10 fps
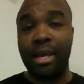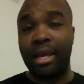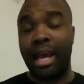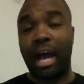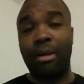
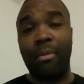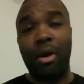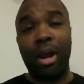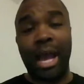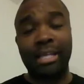Kyler
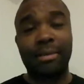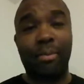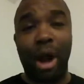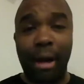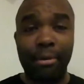Murray has a
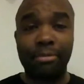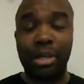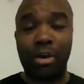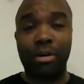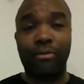problem
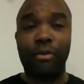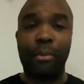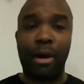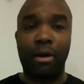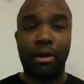turning the
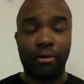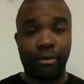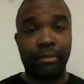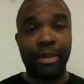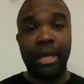football over.
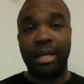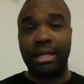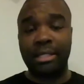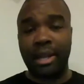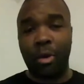
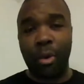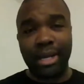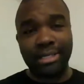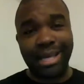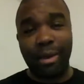Doesn't know when
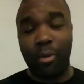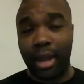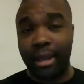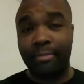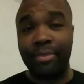to say
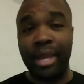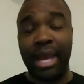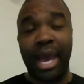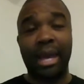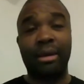when.
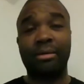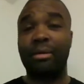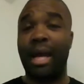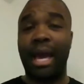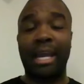Had
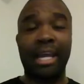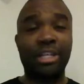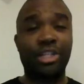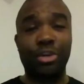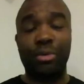an
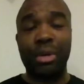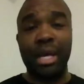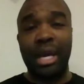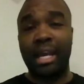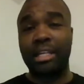issue
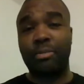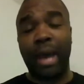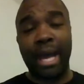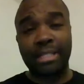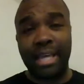in this
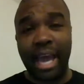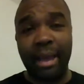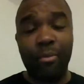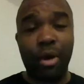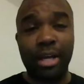past
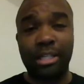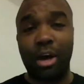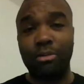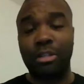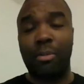game where he
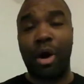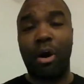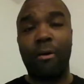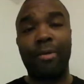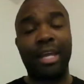throws the
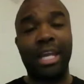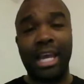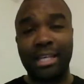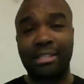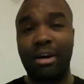ball in the
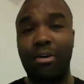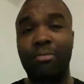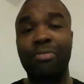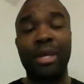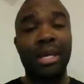end
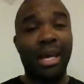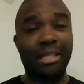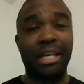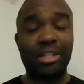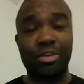zone,
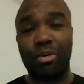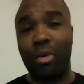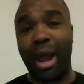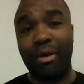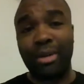intentional
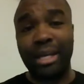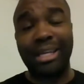grounding,